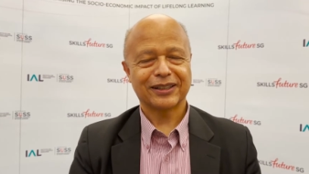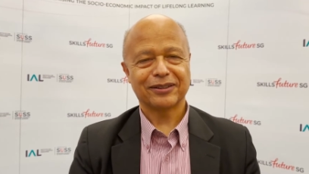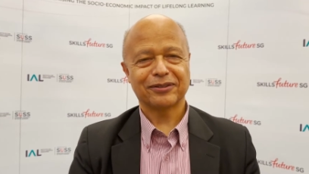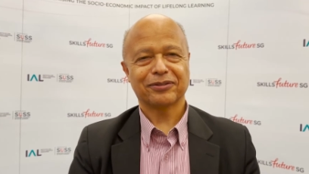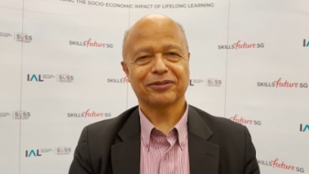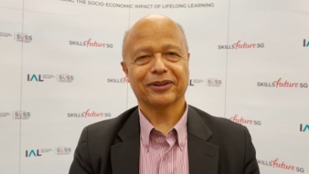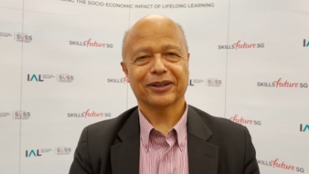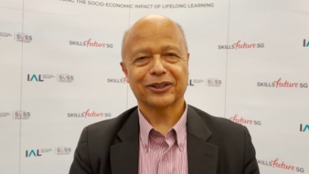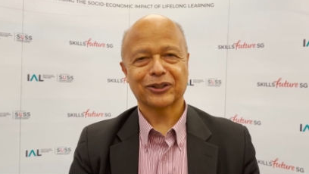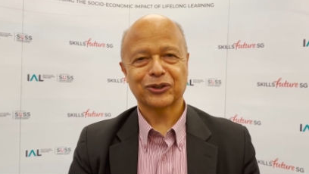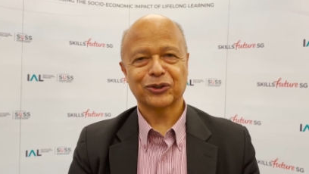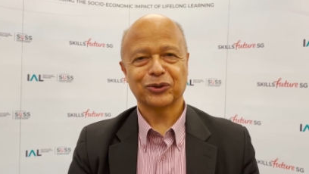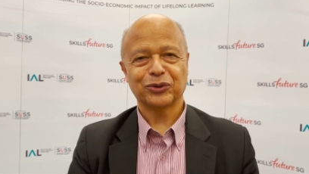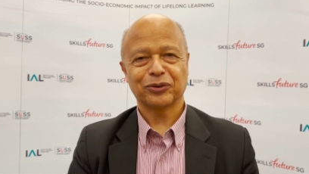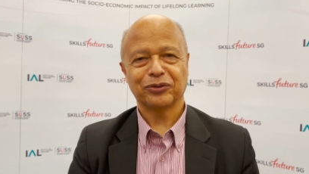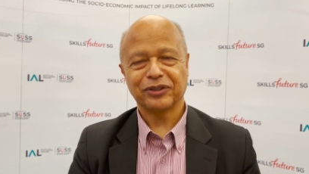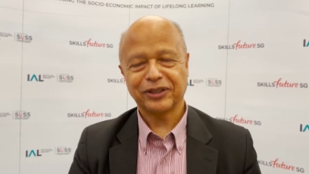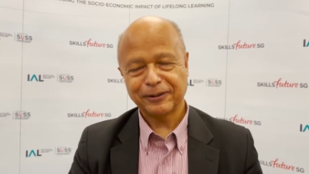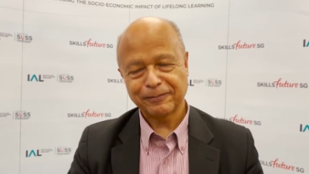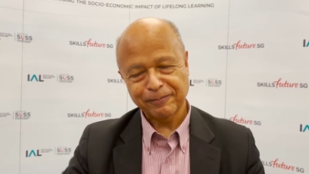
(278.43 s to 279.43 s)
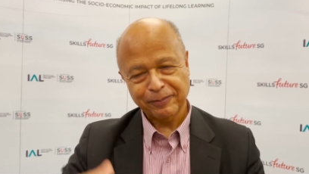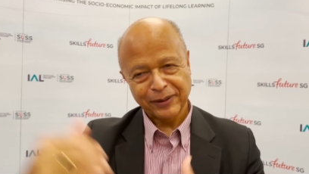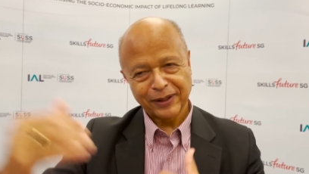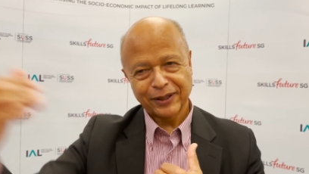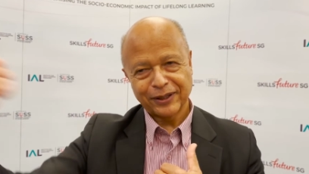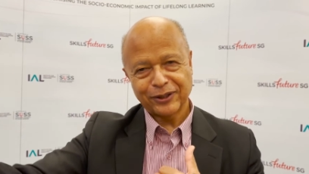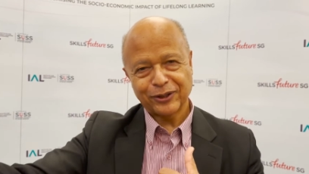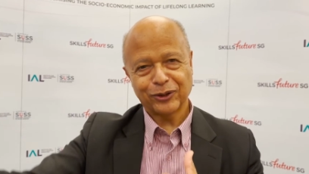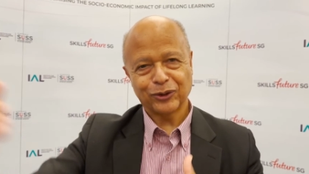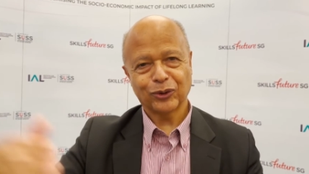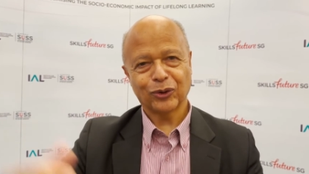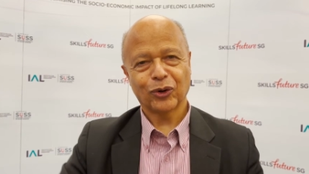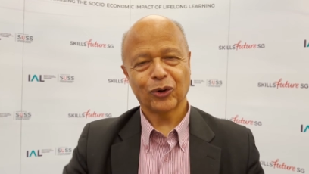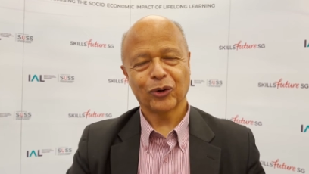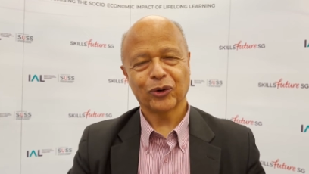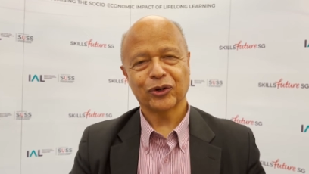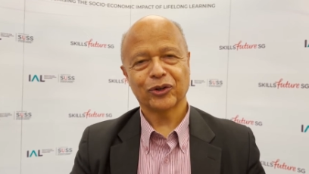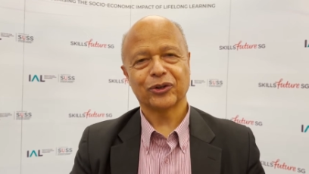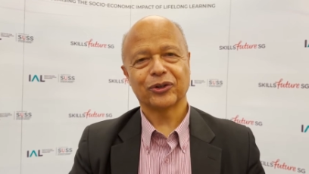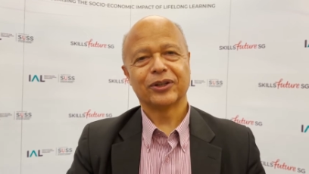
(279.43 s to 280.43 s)
thanks to the
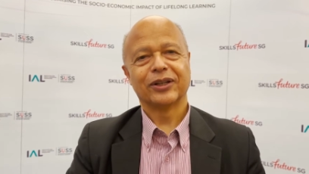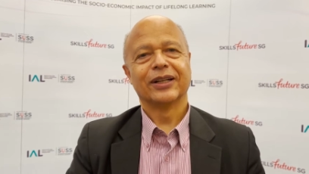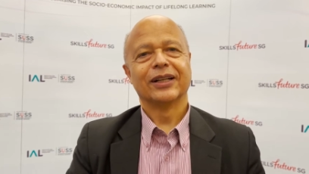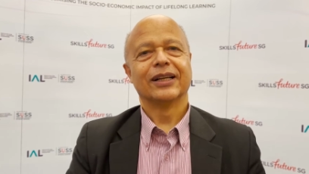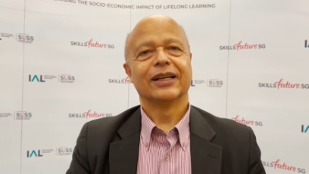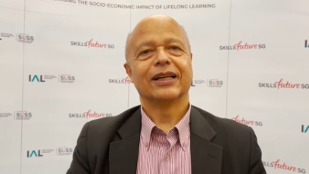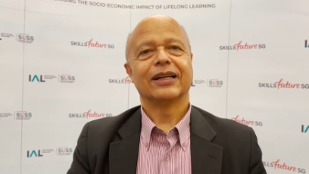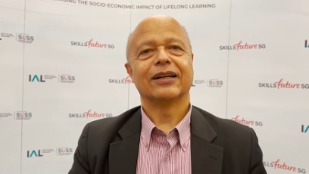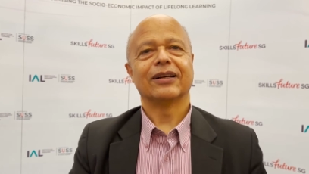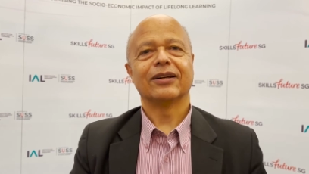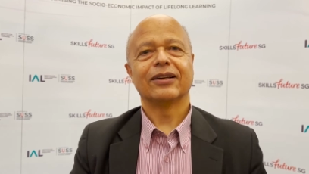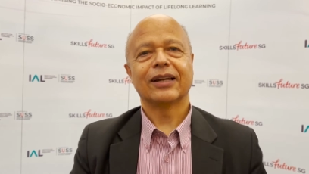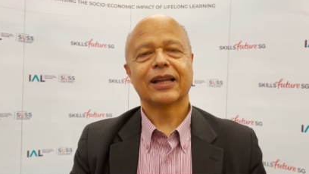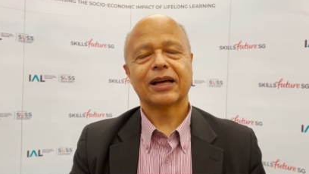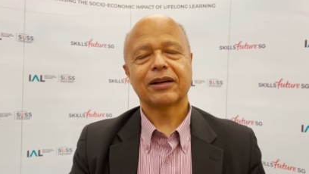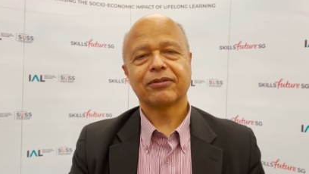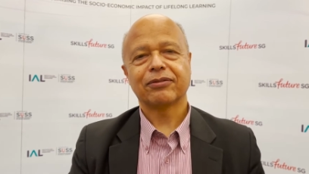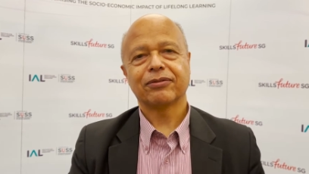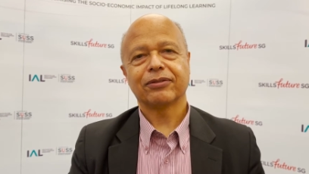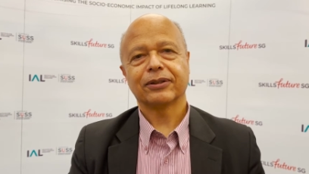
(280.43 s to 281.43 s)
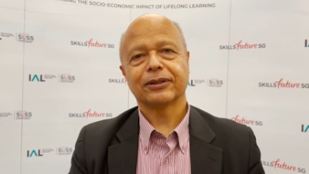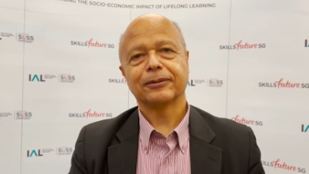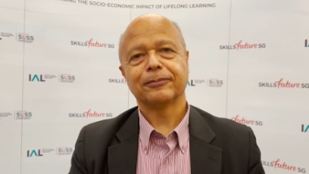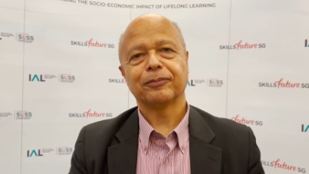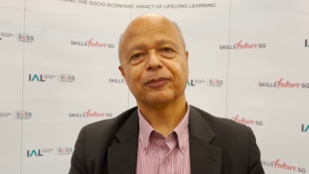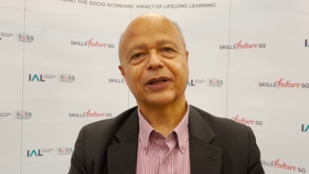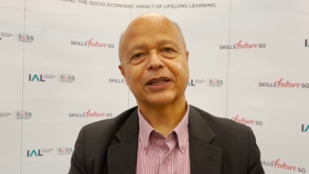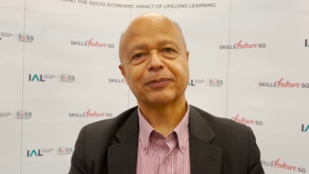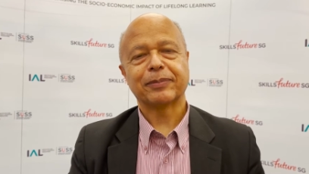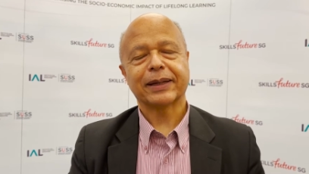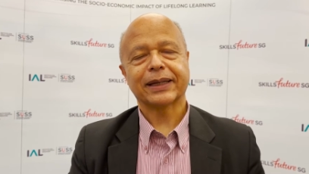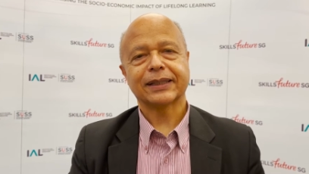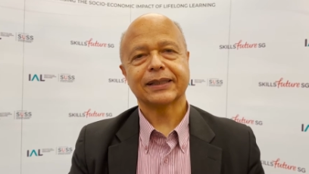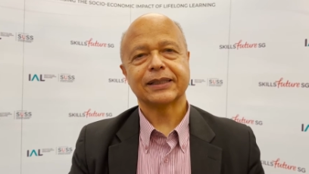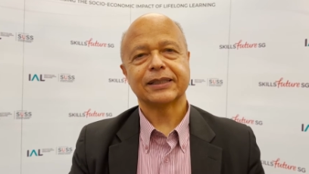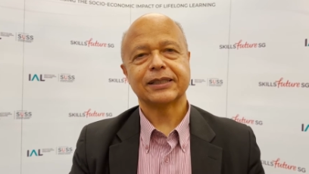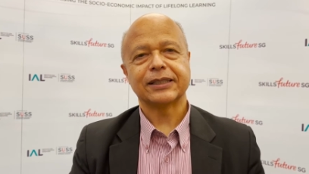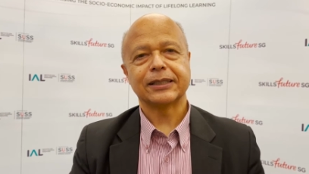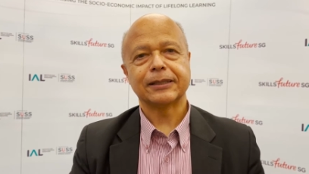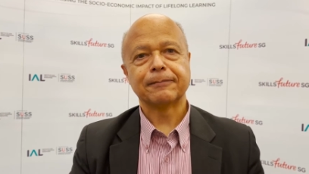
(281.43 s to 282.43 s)
longer life
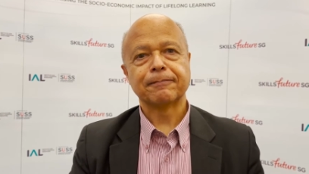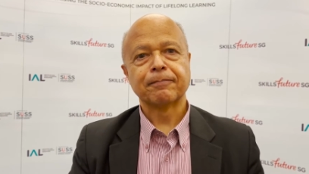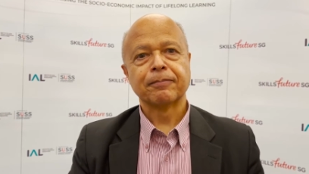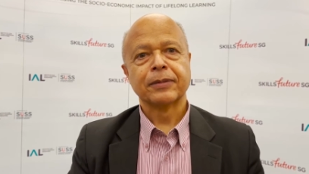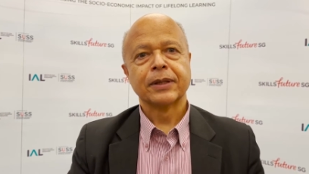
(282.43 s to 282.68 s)
expectancy.